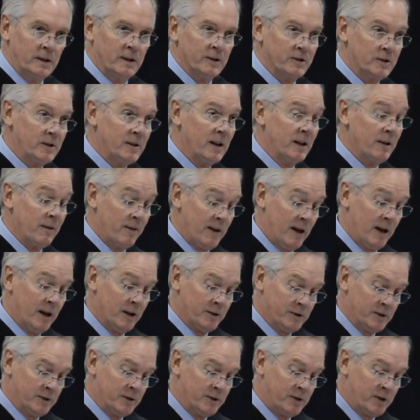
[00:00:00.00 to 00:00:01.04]
his
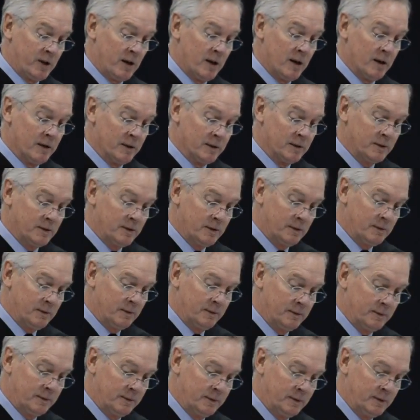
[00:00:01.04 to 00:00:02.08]
10,000 songs.
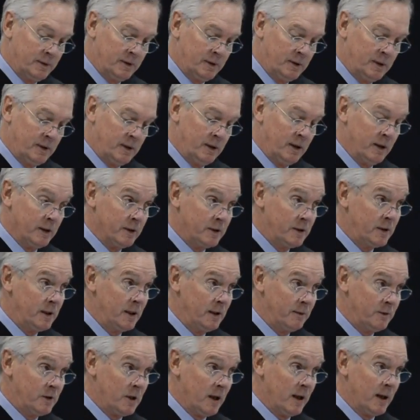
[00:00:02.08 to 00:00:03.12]
And
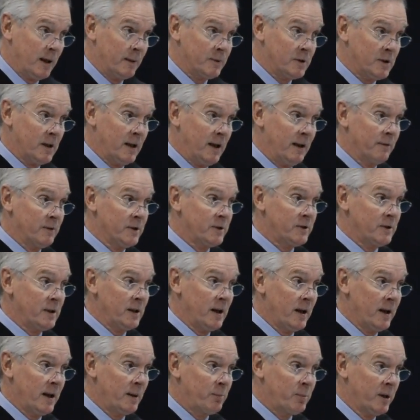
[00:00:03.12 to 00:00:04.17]
Steve Jobs gave us
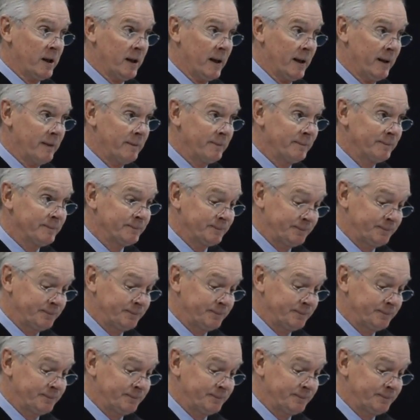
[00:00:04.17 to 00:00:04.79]
the iPod.